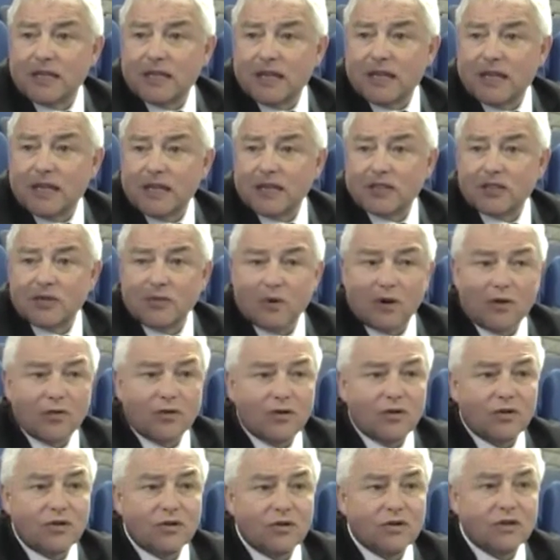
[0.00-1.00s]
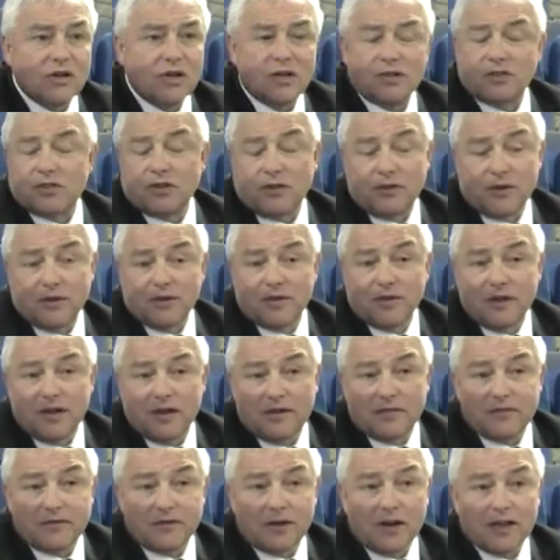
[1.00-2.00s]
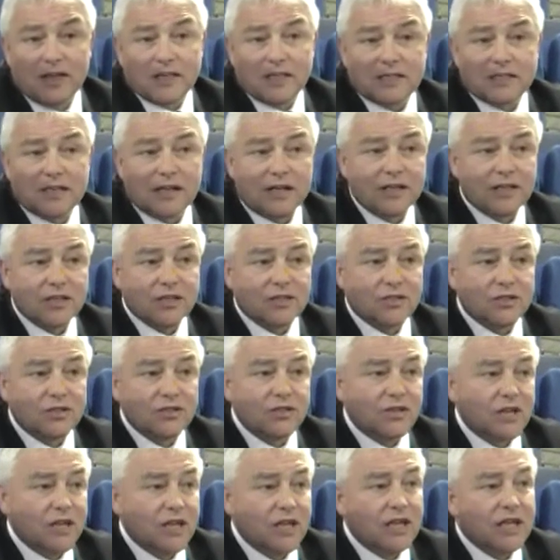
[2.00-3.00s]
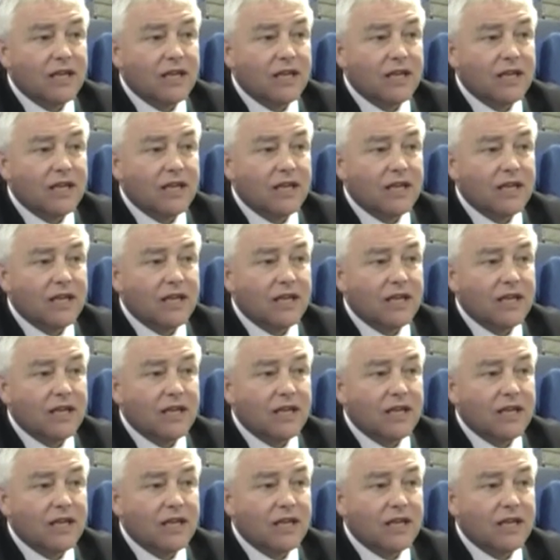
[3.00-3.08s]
here tomorrow. Friday, Saturday, and Sunday.